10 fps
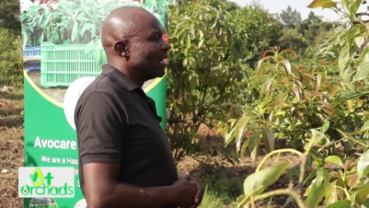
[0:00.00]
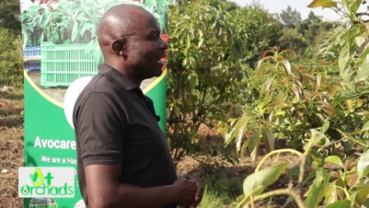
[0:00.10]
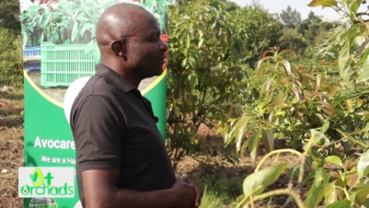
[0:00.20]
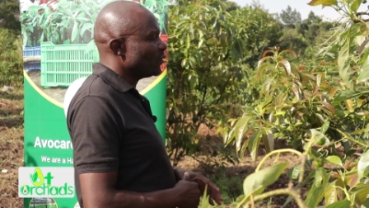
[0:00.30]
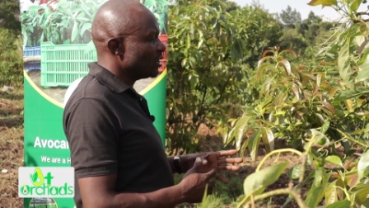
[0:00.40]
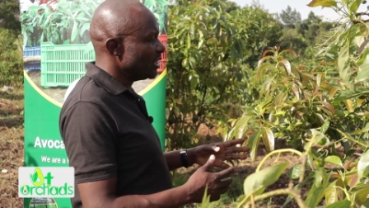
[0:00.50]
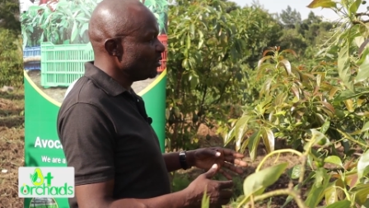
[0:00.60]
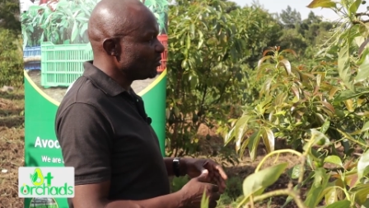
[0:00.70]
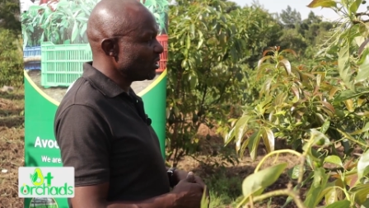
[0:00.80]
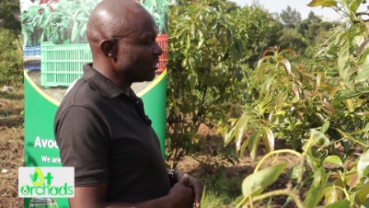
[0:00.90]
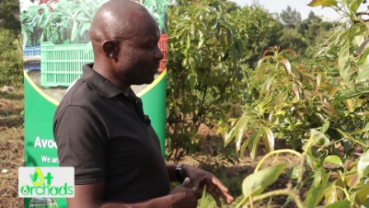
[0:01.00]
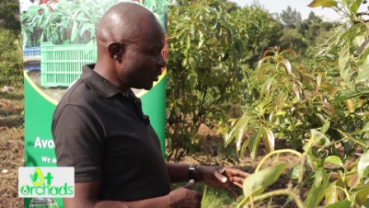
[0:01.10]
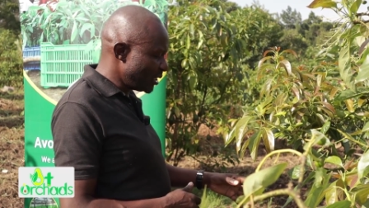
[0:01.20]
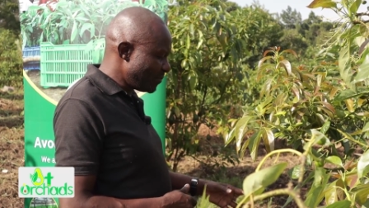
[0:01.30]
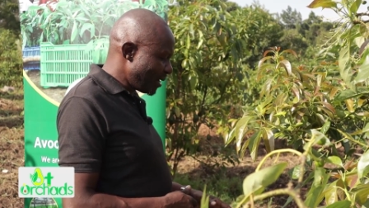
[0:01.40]
As for the nutrients,
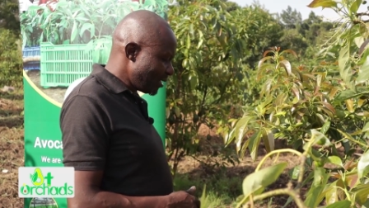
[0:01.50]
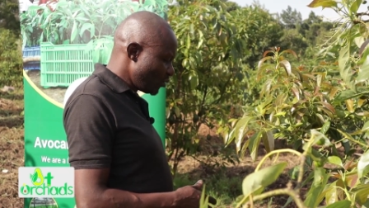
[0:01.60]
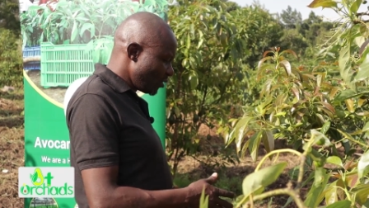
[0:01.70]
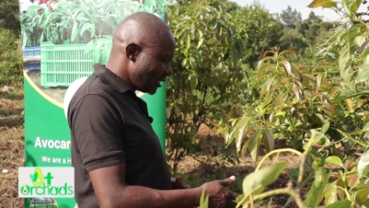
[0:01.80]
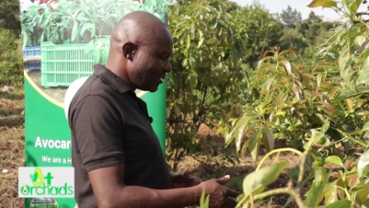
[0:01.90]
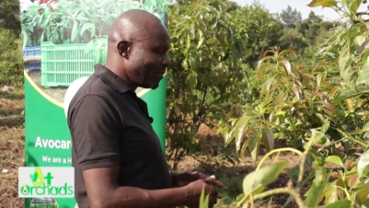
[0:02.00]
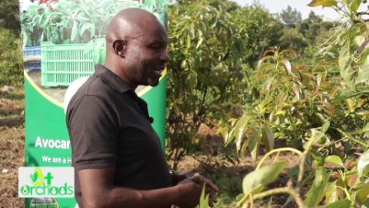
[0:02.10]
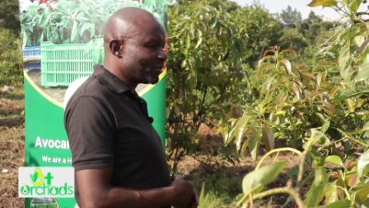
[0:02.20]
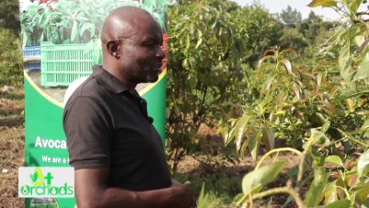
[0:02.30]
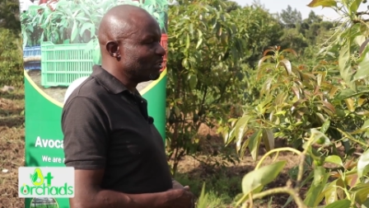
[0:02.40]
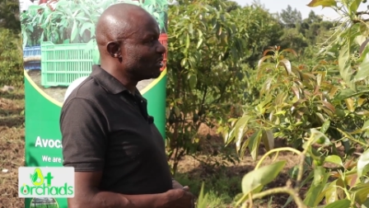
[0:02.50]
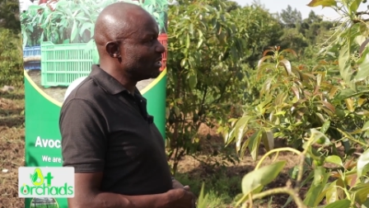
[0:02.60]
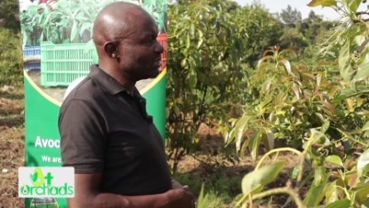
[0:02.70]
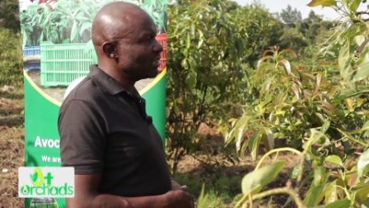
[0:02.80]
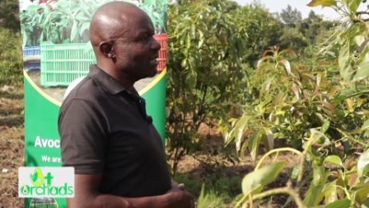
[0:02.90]
both the macro and the
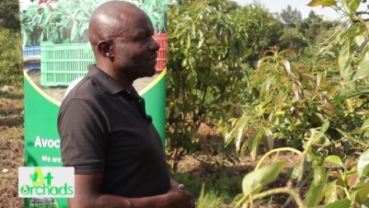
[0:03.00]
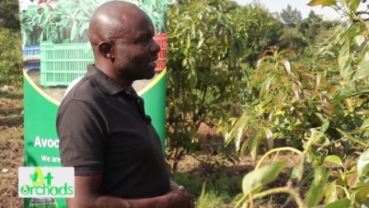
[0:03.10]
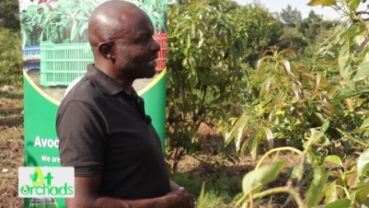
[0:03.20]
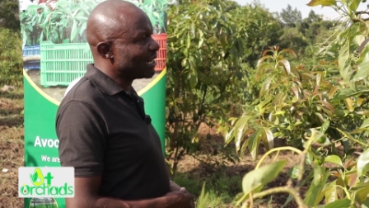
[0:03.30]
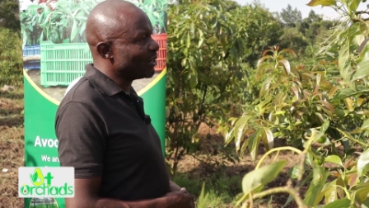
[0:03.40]
micronutrients that are